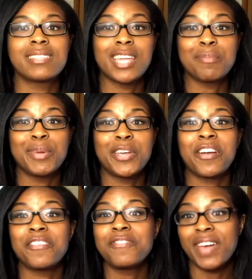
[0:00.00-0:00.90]
is going to be your
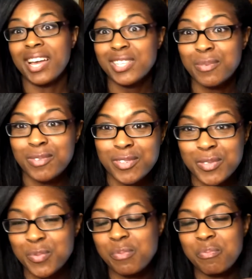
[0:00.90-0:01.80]
effects, which
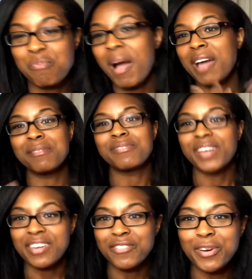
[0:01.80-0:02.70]
is my
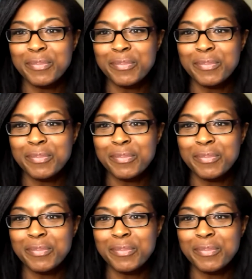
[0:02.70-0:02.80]
favorite,